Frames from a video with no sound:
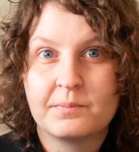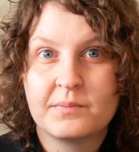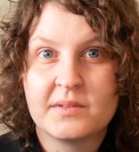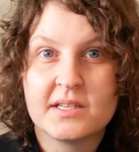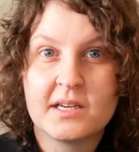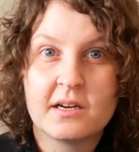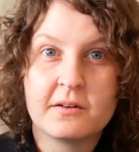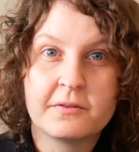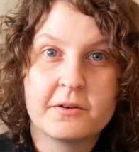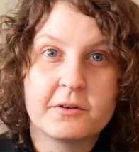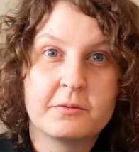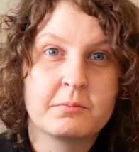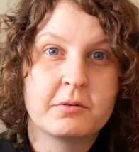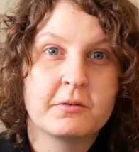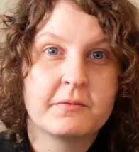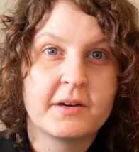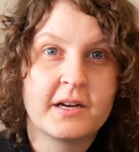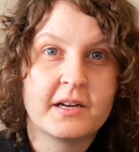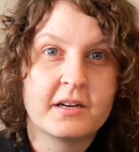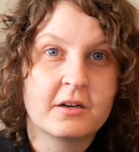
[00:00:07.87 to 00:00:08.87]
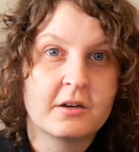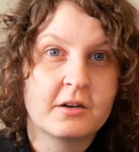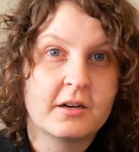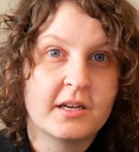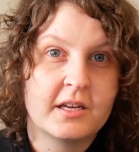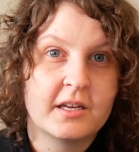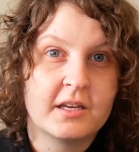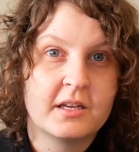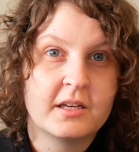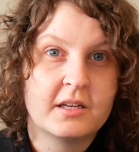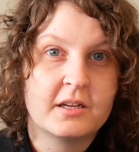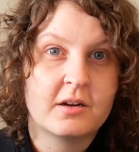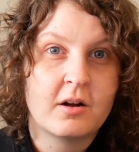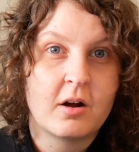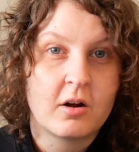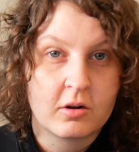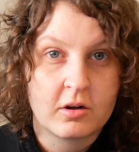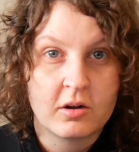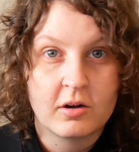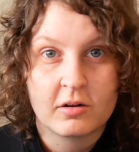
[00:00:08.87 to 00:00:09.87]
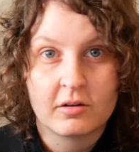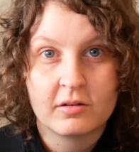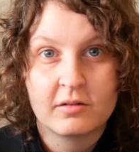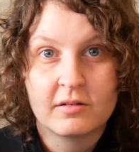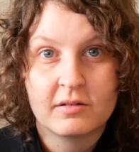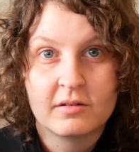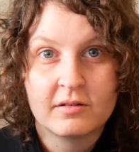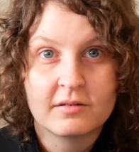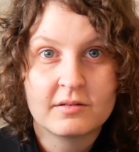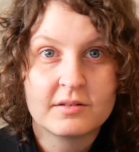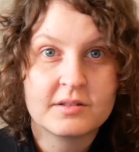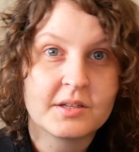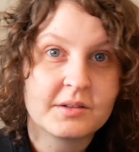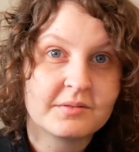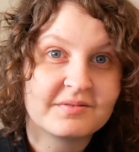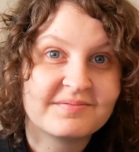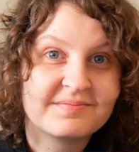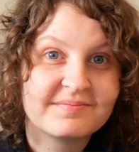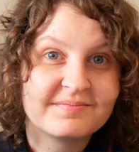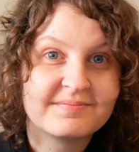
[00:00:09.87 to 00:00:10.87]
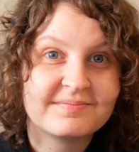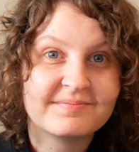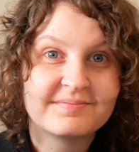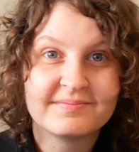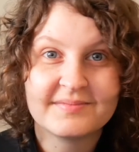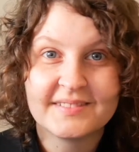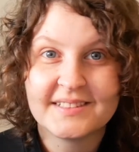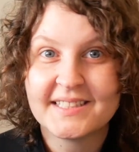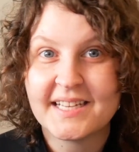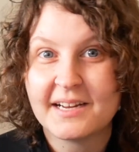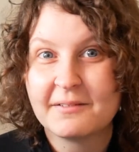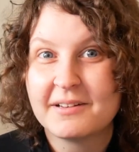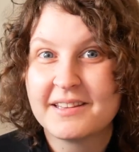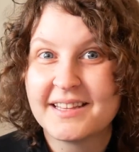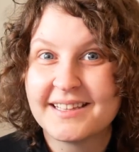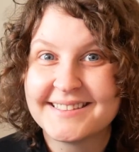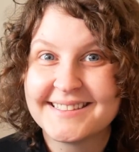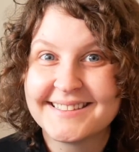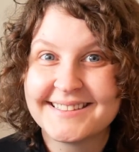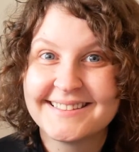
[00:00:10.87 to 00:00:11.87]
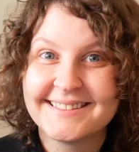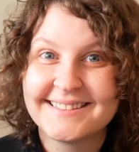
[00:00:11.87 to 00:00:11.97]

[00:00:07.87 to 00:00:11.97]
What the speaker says: cell phone provider in Hong Kong. So, stay with us.